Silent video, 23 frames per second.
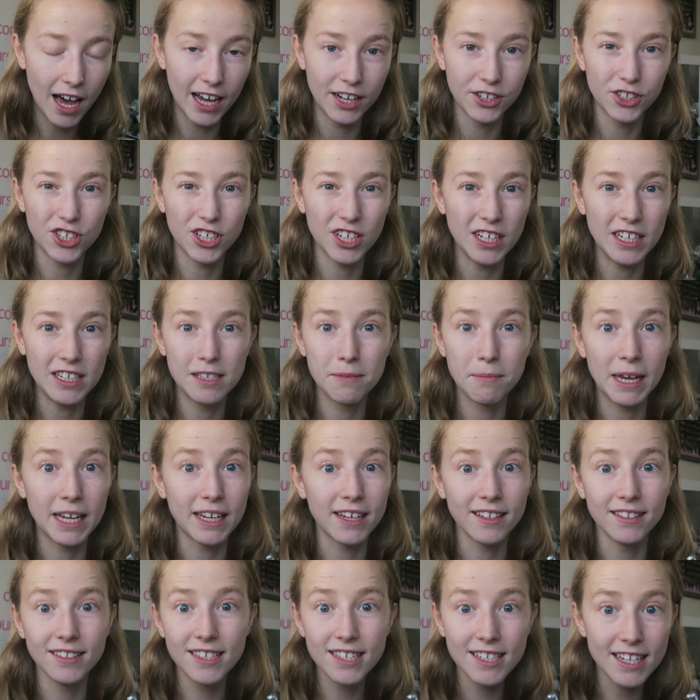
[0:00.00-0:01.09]
and she's
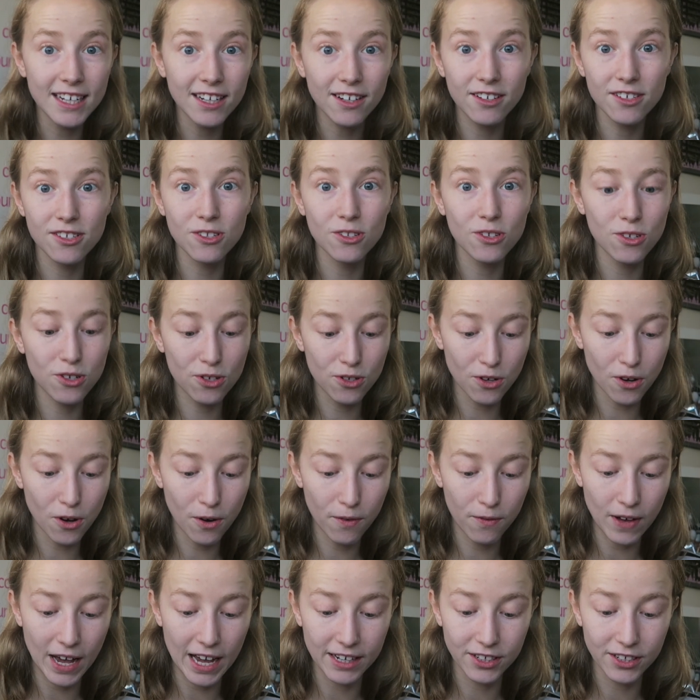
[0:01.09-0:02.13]
making stickers and stuff,